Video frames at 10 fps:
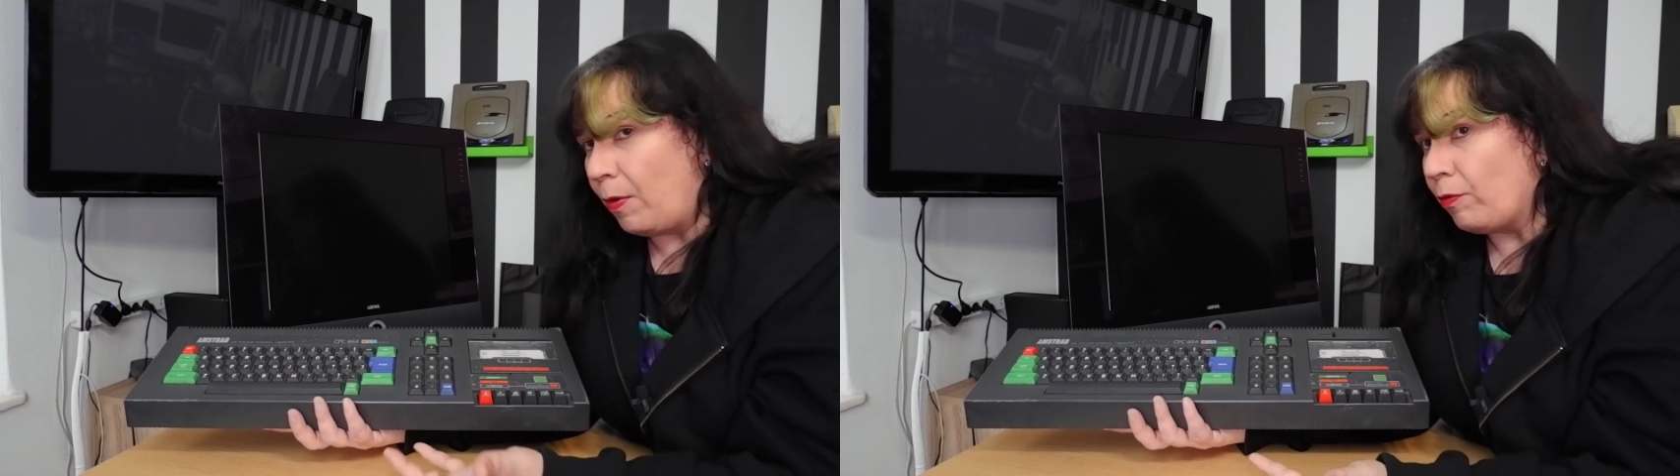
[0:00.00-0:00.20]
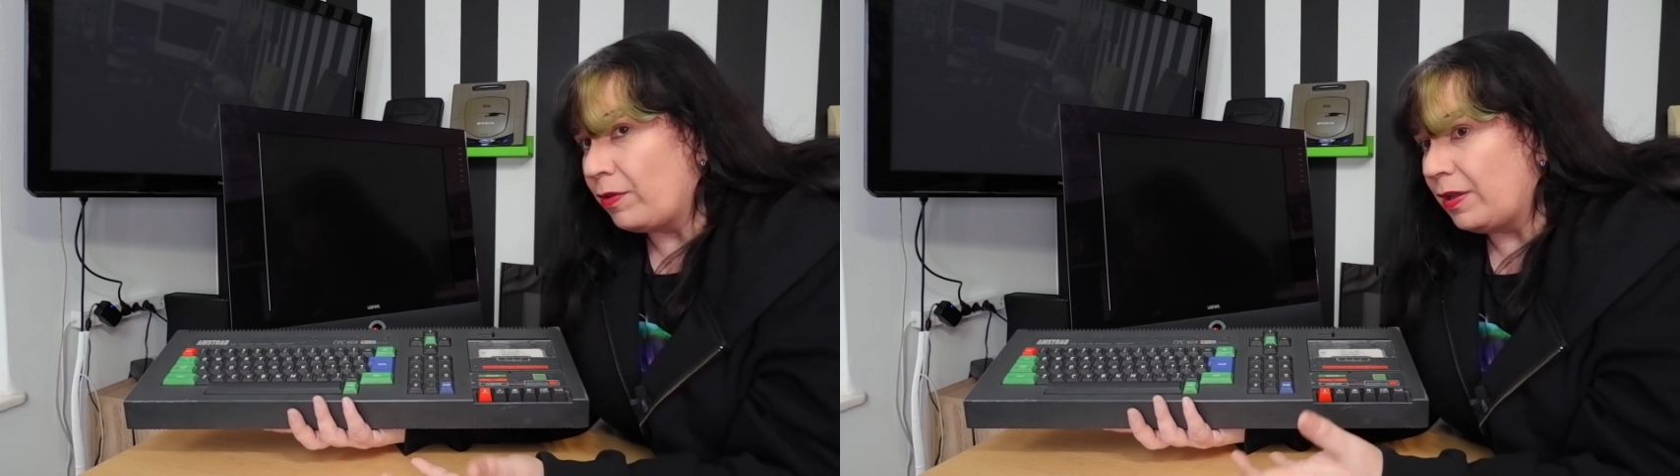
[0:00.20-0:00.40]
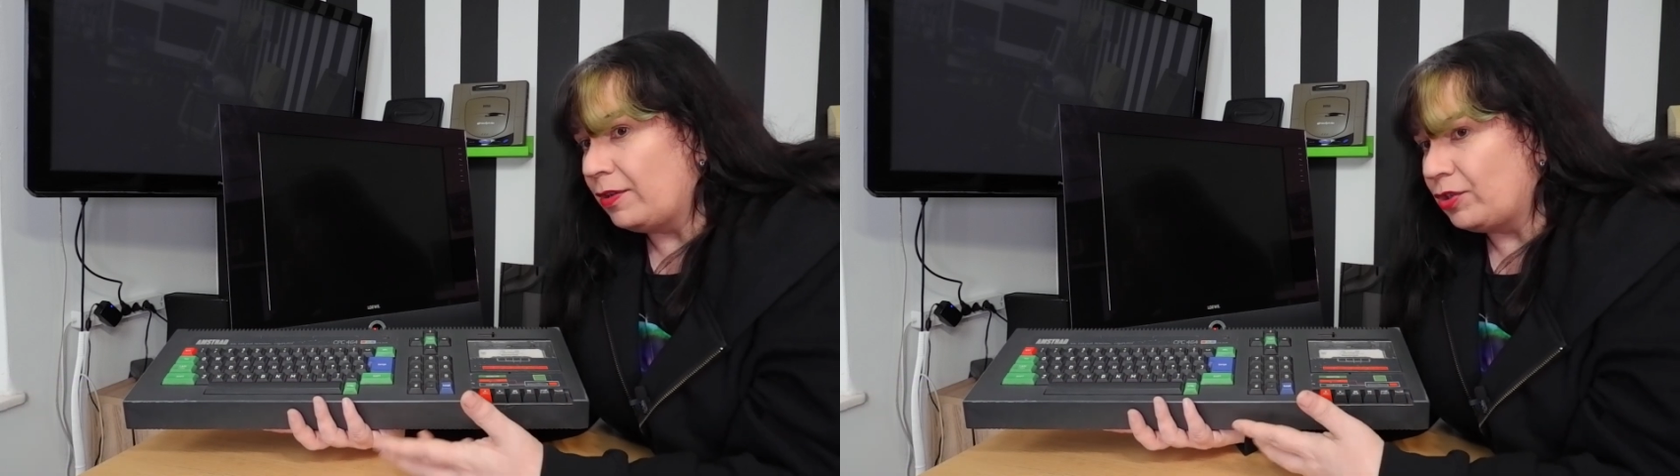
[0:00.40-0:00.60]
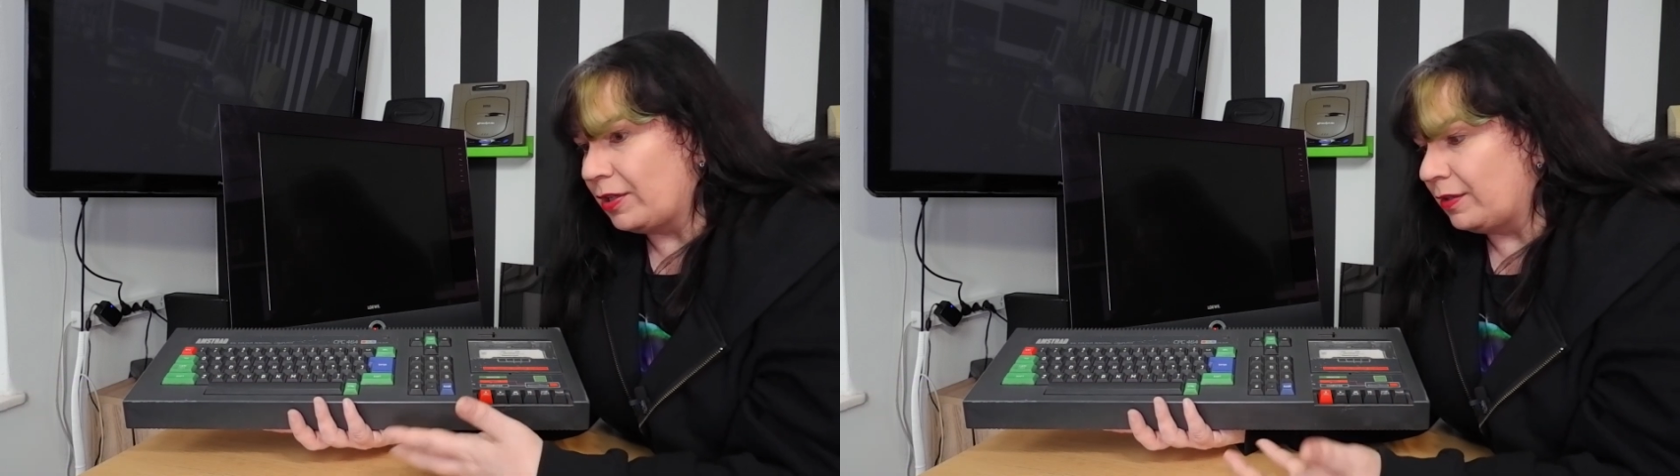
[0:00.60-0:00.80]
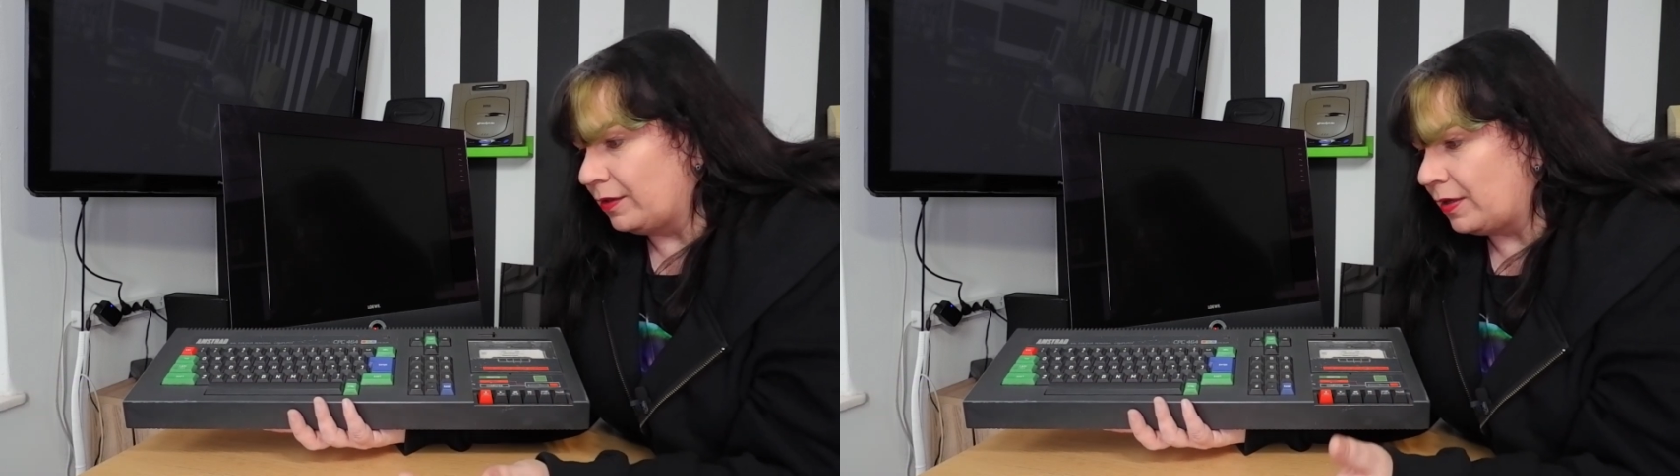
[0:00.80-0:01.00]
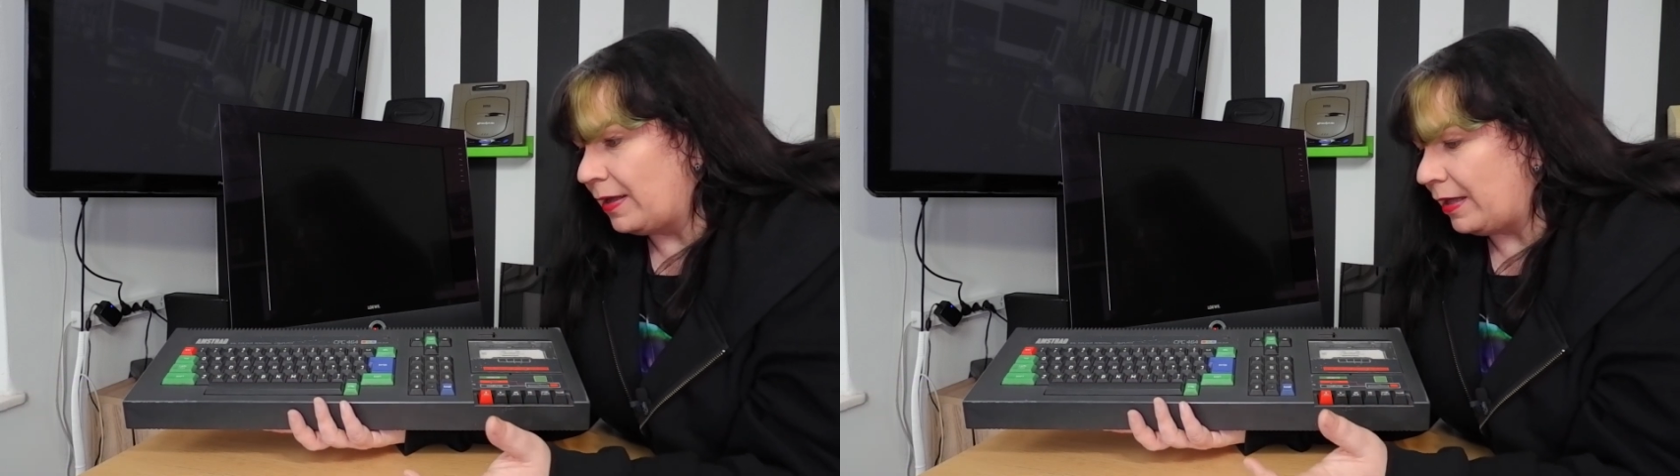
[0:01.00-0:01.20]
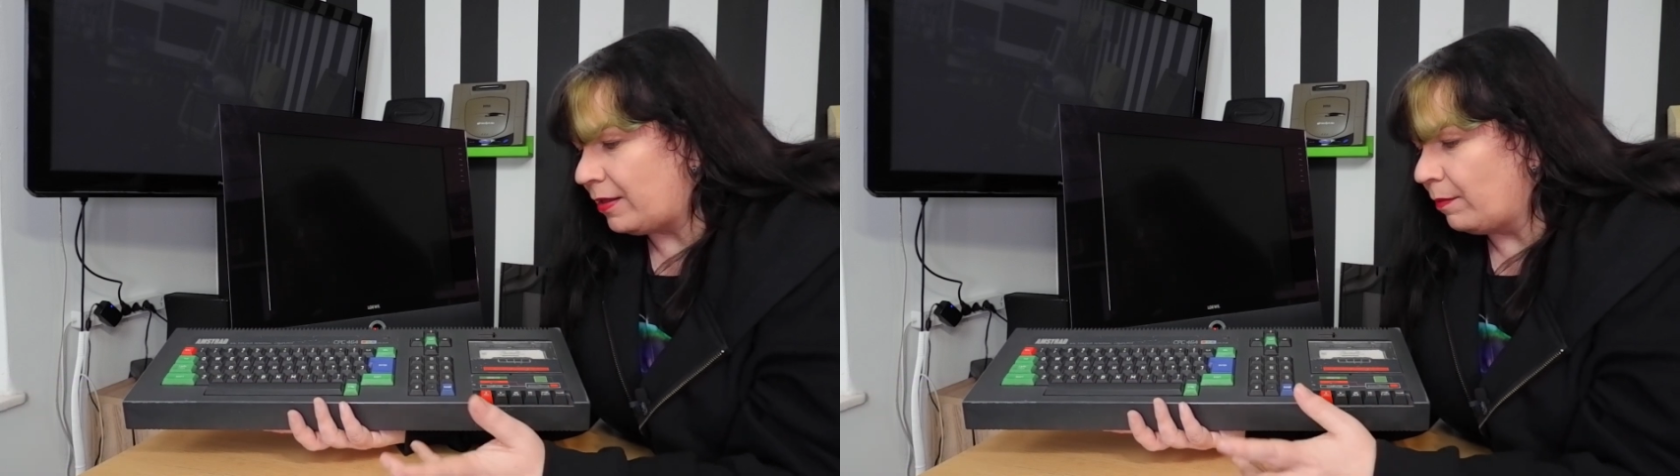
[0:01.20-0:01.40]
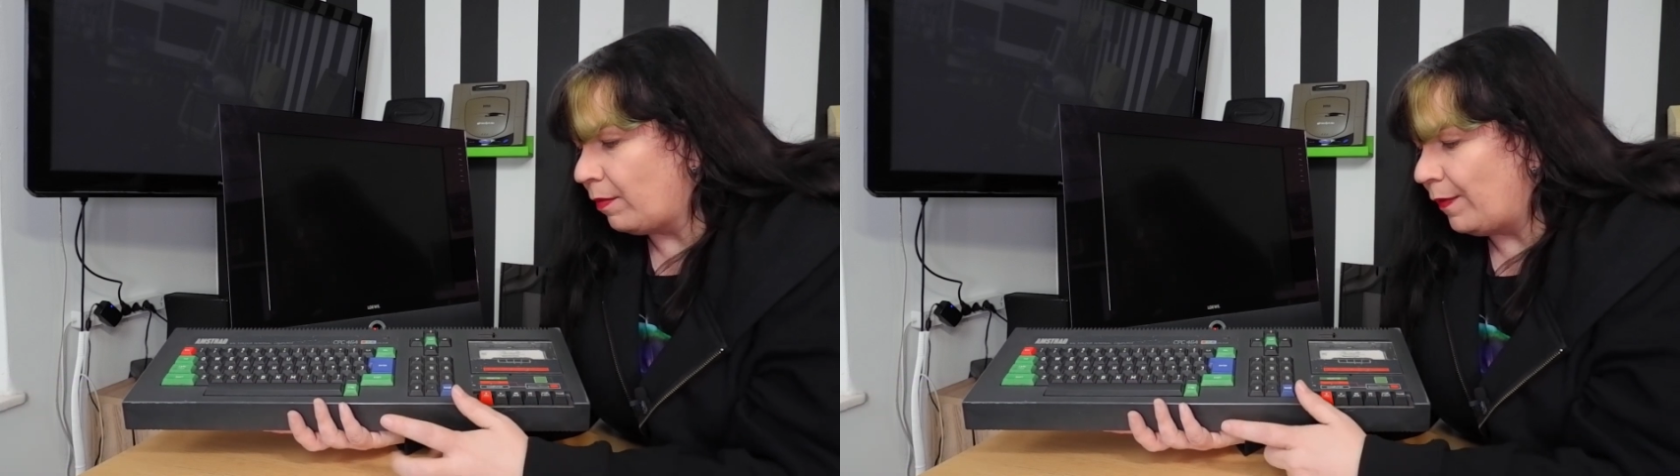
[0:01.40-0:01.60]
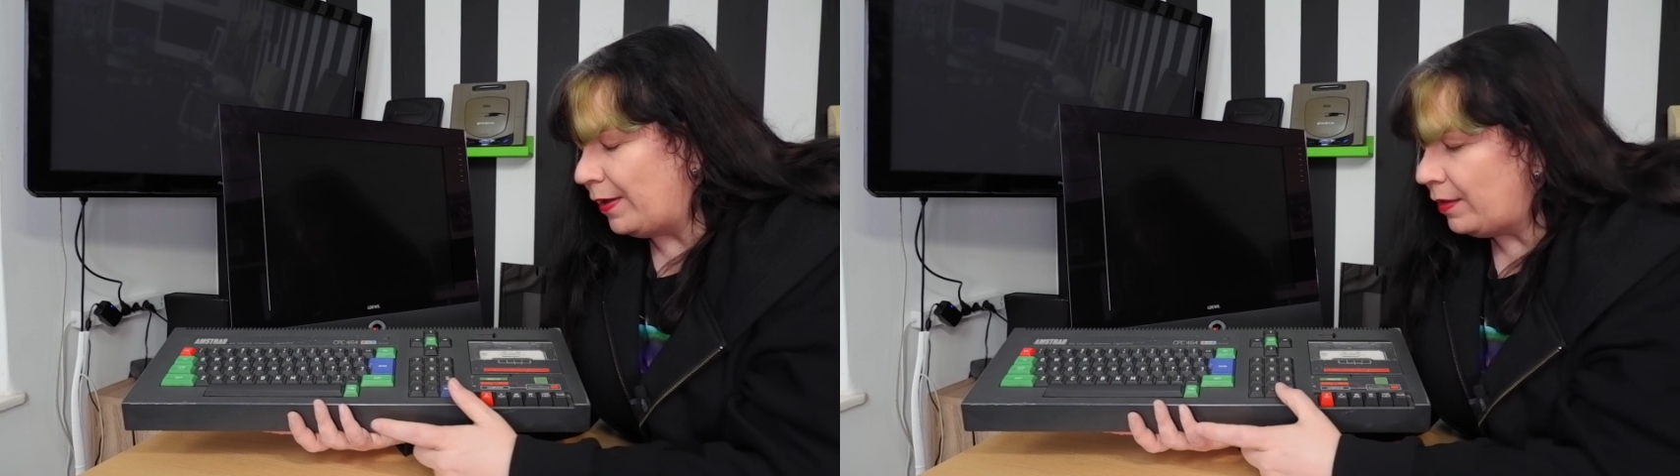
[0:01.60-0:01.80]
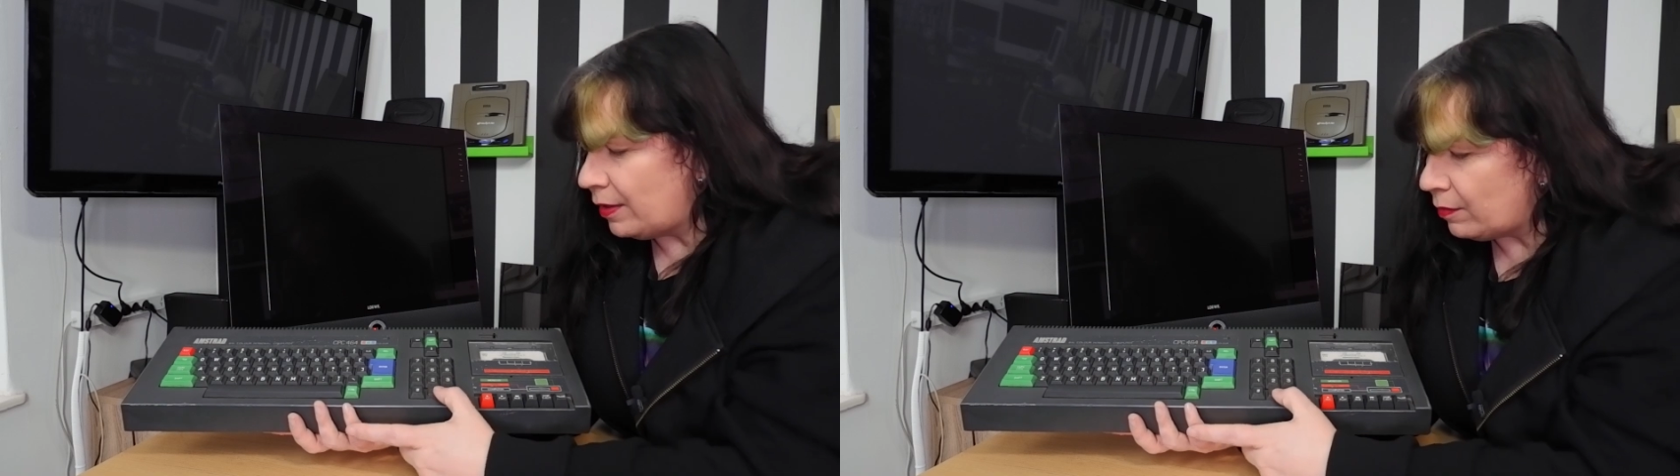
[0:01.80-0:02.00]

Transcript: postage and customs fees,